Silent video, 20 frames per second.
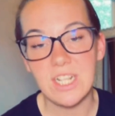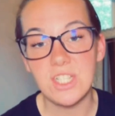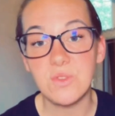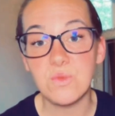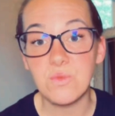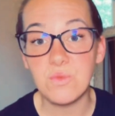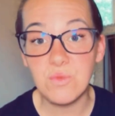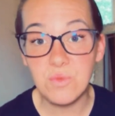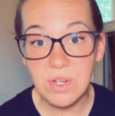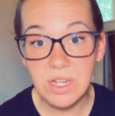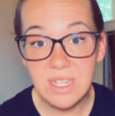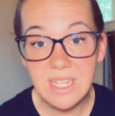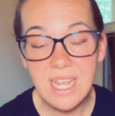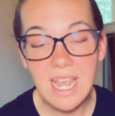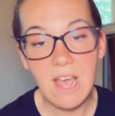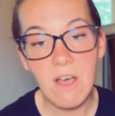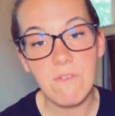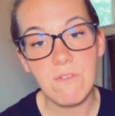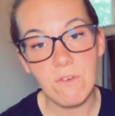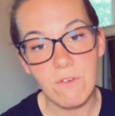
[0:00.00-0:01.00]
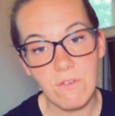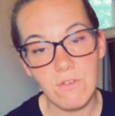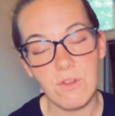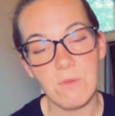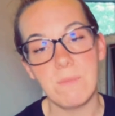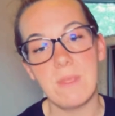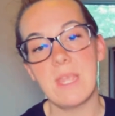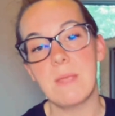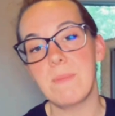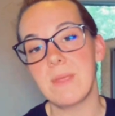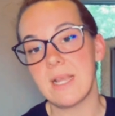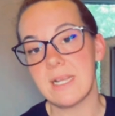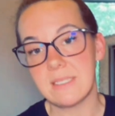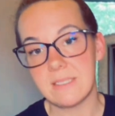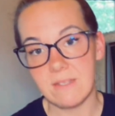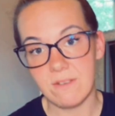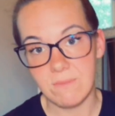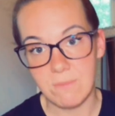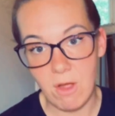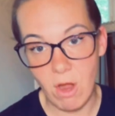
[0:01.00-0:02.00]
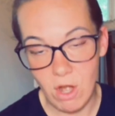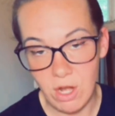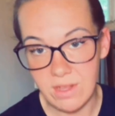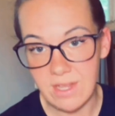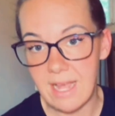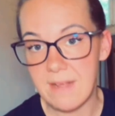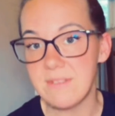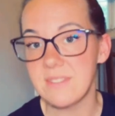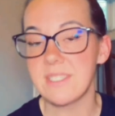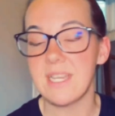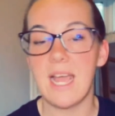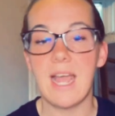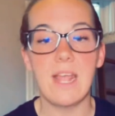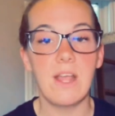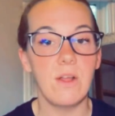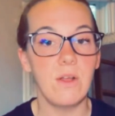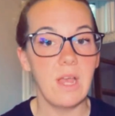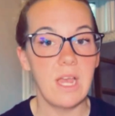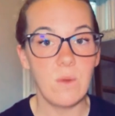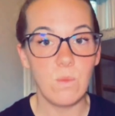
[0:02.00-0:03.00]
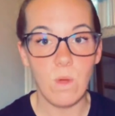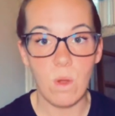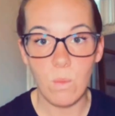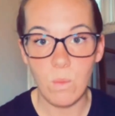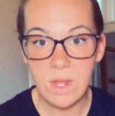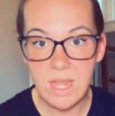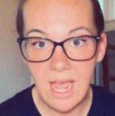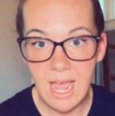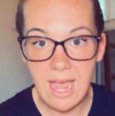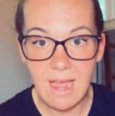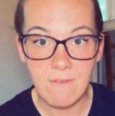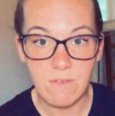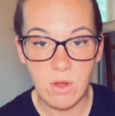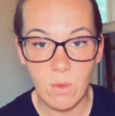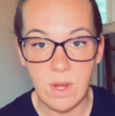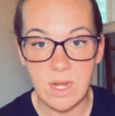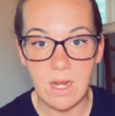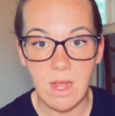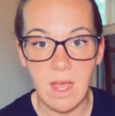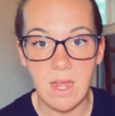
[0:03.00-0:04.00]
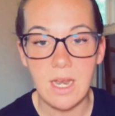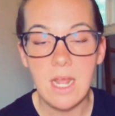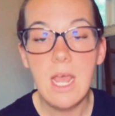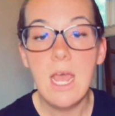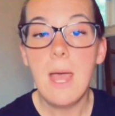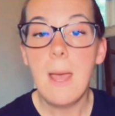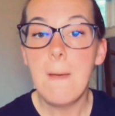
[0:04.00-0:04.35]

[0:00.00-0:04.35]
It's really helpful for me because of our lifestyle and what we have going on.